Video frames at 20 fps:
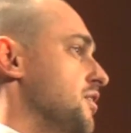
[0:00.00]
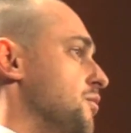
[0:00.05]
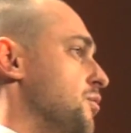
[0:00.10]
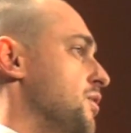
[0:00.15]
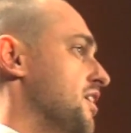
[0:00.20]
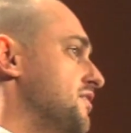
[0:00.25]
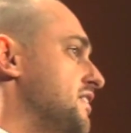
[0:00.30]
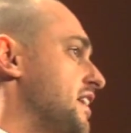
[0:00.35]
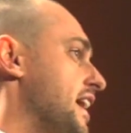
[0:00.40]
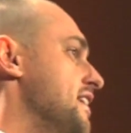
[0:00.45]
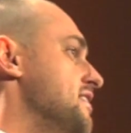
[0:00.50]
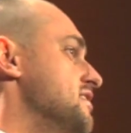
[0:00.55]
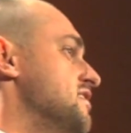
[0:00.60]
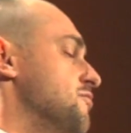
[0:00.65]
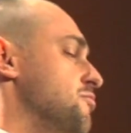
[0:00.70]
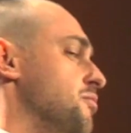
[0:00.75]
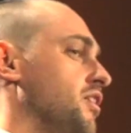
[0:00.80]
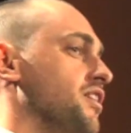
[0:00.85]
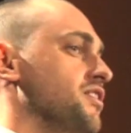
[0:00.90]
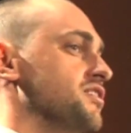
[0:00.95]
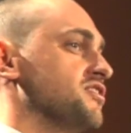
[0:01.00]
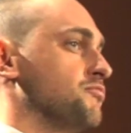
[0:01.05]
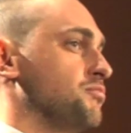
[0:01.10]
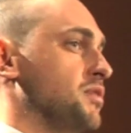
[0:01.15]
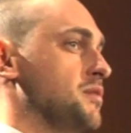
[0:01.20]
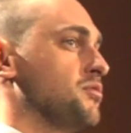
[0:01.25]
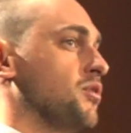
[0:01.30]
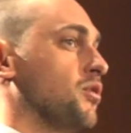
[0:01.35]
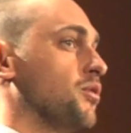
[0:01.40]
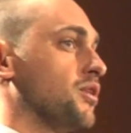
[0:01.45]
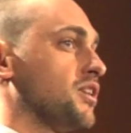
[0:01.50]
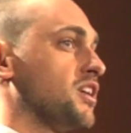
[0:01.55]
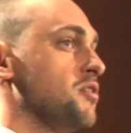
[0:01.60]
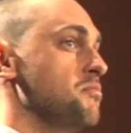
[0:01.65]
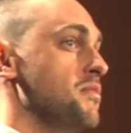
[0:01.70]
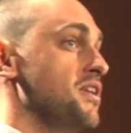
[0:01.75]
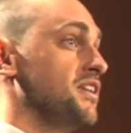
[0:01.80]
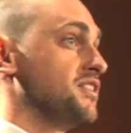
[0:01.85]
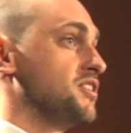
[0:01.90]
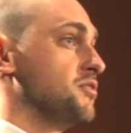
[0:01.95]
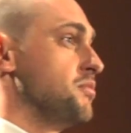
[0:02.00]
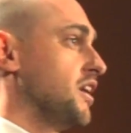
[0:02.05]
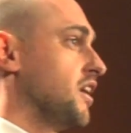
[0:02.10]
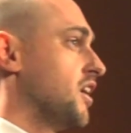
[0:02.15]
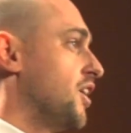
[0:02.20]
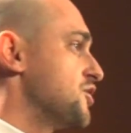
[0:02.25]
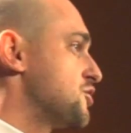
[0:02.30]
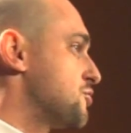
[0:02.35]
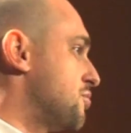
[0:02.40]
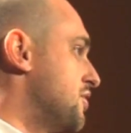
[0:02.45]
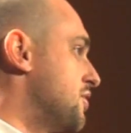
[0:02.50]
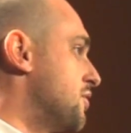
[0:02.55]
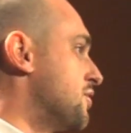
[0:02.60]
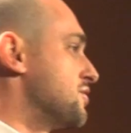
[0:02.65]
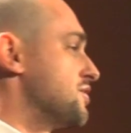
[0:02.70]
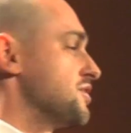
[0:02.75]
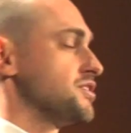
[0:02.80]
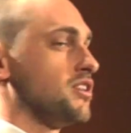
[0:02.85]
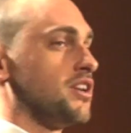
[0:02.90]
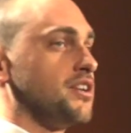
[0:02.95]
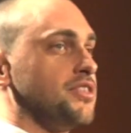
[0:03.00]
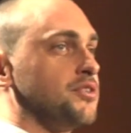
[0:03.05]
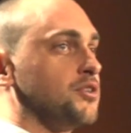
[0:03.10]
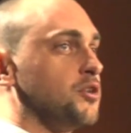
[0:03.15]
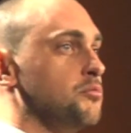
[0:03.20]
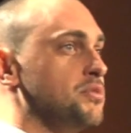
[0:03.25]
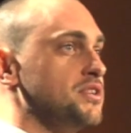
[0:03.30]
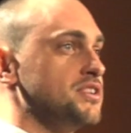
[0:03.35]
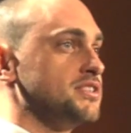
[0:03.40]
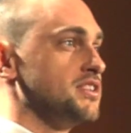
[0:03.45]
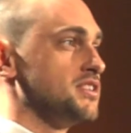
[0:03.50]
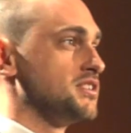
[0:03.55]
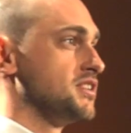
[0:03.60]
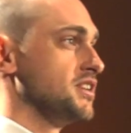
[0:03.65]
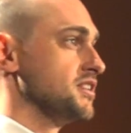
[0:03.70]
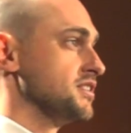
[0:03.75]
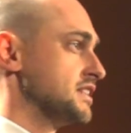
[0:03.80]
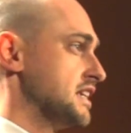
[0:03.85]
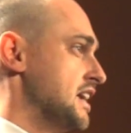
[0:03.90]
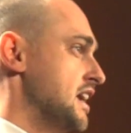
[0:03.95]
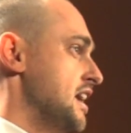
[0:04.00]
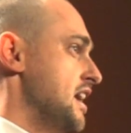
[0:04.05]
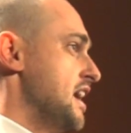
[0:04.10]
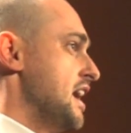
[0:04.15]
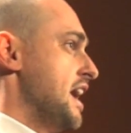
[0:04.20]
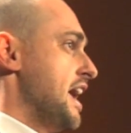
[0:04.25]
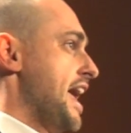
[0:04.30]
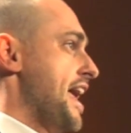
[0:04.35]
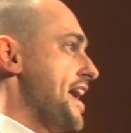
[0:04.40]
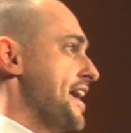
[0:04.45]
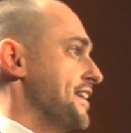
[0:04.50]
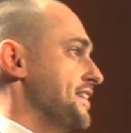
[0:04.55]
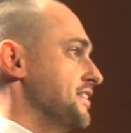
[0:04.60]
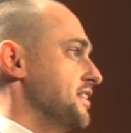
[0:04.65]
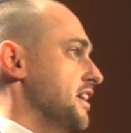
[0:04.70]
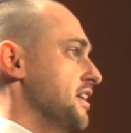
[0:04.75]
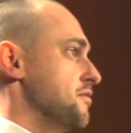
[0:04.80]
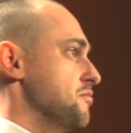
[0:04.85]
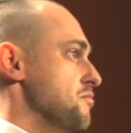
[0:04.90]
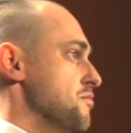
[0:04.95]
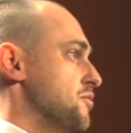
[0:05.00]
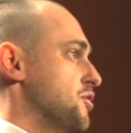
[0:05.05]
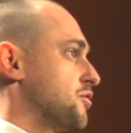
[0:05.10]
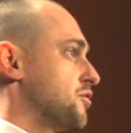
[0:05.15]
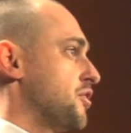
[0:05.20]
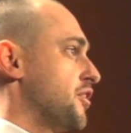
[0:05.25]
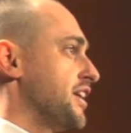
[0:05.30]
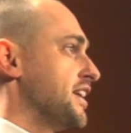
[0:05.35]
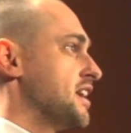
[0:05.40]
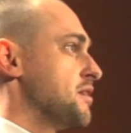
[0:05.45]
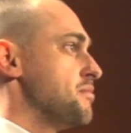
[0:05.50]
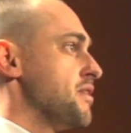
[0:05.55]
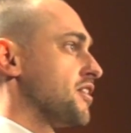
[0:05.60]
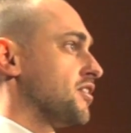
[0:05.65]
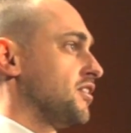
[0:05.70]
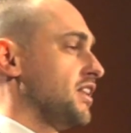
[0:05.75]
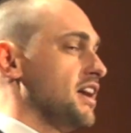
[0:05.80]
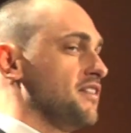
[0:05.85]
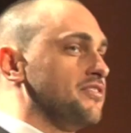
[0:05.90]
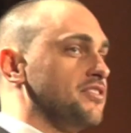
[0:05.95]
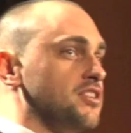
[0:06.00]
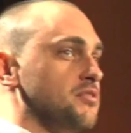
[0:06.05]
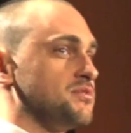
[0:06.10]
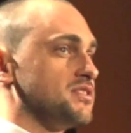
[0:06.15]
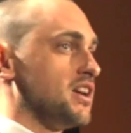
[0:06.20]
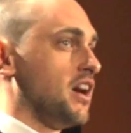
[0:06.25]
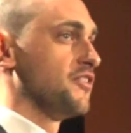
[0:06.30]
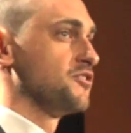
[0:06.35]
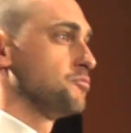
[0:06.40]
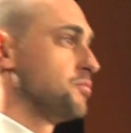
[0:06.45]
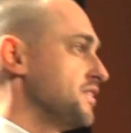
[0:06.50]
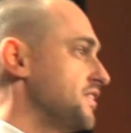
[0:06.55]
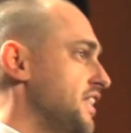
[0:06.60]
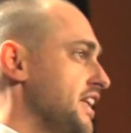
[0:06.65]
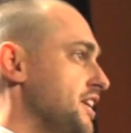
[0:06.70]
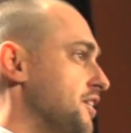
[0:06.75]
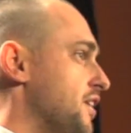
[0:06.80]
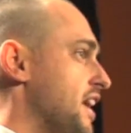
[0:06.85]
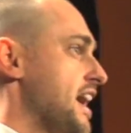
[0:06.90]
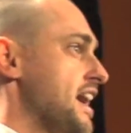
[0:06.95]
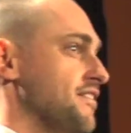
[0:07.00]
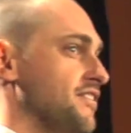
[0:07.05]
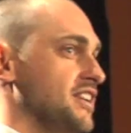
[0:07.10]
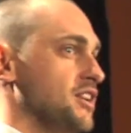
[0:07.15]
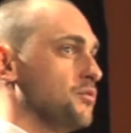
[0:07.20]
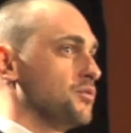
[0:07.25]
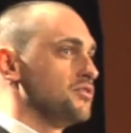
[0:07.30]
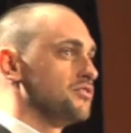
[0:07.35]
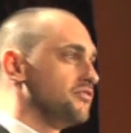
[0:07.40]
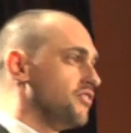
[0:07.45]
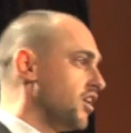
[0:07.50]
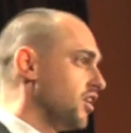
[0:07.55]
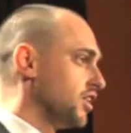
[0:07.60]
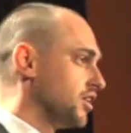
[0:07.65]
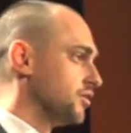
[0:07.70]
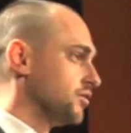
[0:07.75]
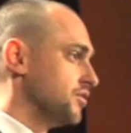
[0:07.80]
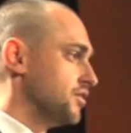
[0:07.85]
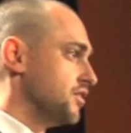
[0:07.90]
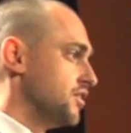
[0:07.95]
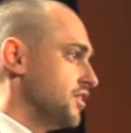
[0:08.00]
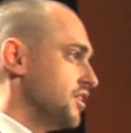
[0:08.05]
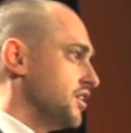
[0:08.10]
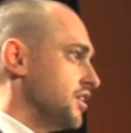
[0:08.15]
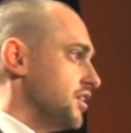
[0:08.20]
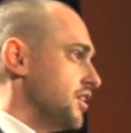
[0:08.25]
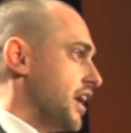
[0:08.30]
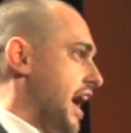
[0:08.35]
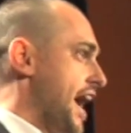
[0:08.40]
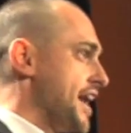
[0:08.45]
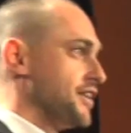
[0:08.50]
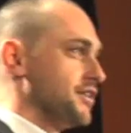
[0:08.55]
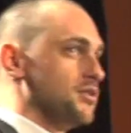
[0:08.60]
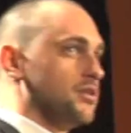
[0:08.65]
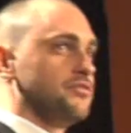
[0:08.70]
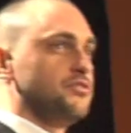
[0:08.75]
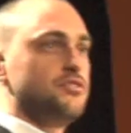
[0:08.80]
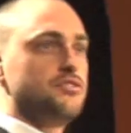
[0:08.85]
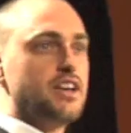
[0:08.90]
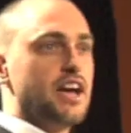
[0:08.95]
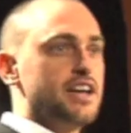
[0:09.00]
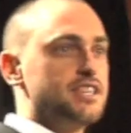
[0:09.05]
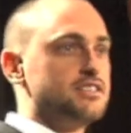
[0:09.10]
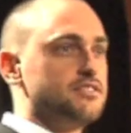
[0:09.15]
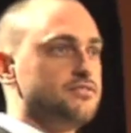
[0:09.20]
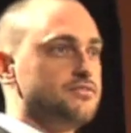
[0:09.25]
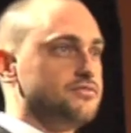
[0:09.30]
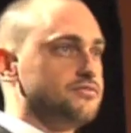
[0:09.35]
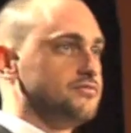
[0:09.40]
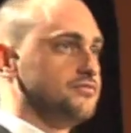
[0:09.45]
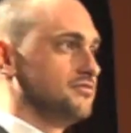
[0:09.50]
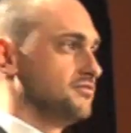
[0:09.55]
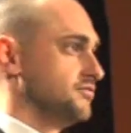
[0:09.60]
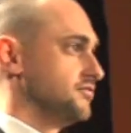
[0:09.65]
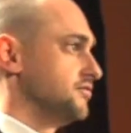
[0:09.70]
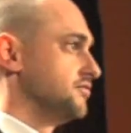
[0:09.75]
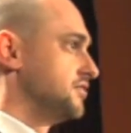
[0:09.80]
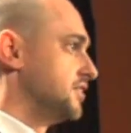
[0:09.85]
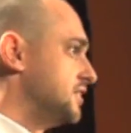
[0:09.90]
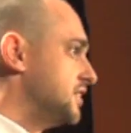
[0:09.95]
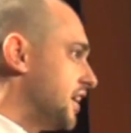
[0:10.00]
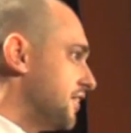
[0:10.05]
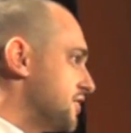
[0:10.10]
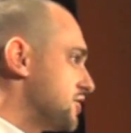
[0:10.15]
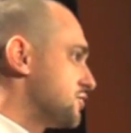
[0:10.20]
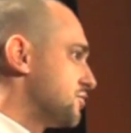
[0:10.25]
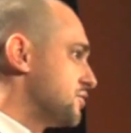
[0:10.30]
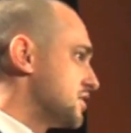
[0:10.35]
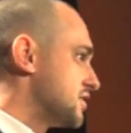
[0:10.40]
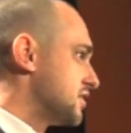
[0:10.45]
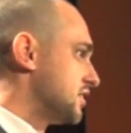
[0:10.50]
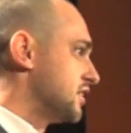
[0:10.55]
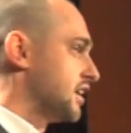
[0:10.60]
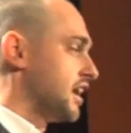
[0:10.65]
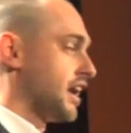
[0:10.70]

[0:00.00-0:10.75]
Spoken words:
We have tens of millions of people who are committed to being entrepreneurs and starting their own businesses and creating a better life for themselves, but they don't have anyone to follow. I don't know if you guys have done this recently.